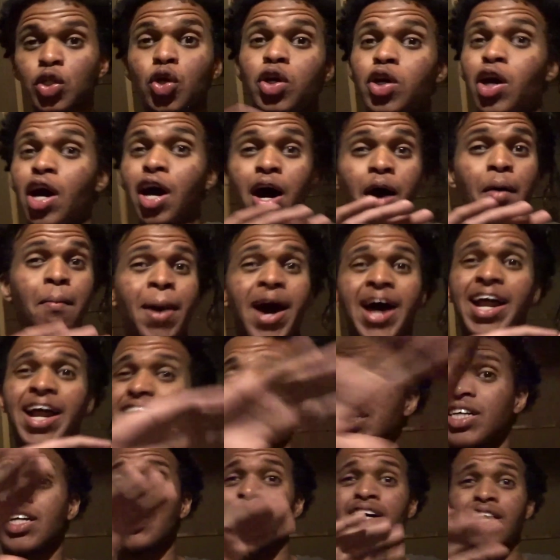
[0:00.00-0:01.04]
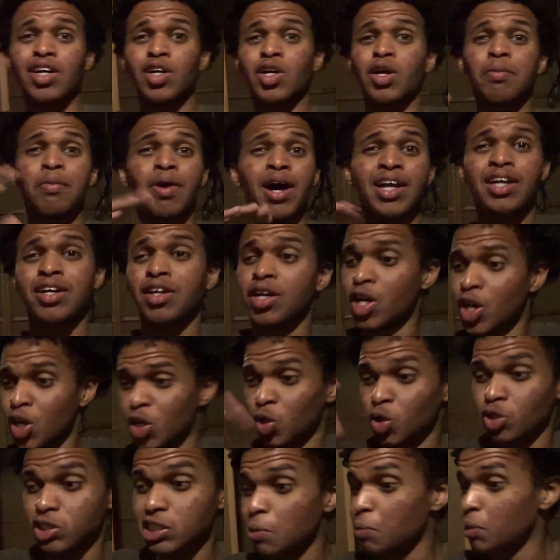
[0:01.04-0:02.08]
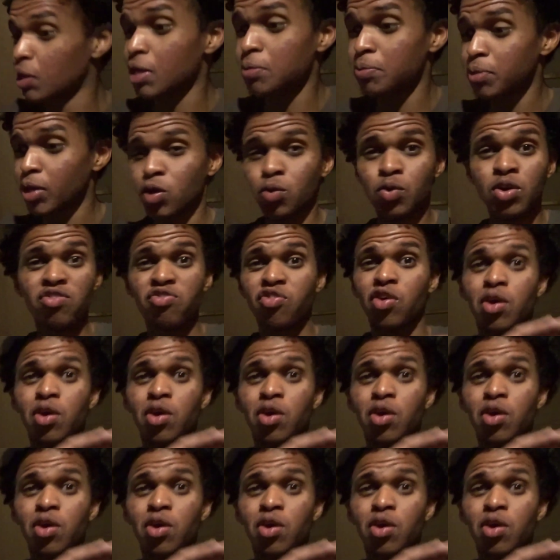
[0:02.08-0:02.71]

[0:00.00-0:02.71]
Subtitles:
y'all. I'm out of here, dog. I'm out of here. Yo, someone give me a refund,